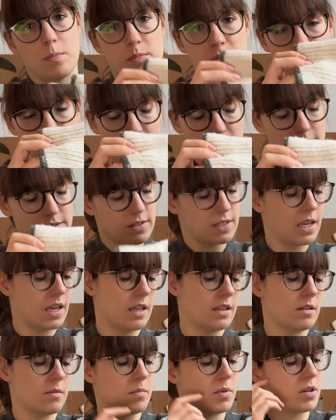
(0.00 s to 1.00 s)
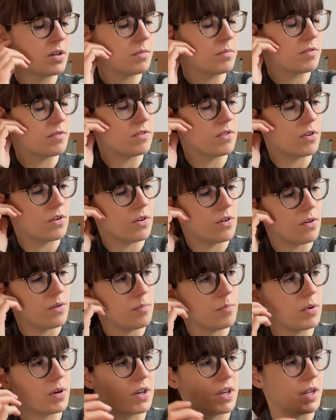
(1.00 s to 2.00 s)
sleeves and the bottom of the
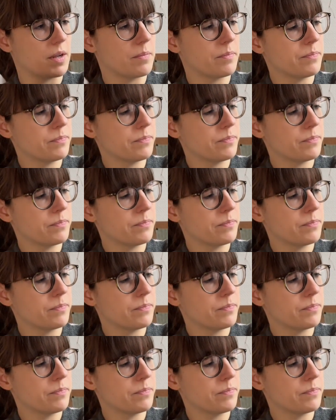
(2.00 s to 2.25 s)
body.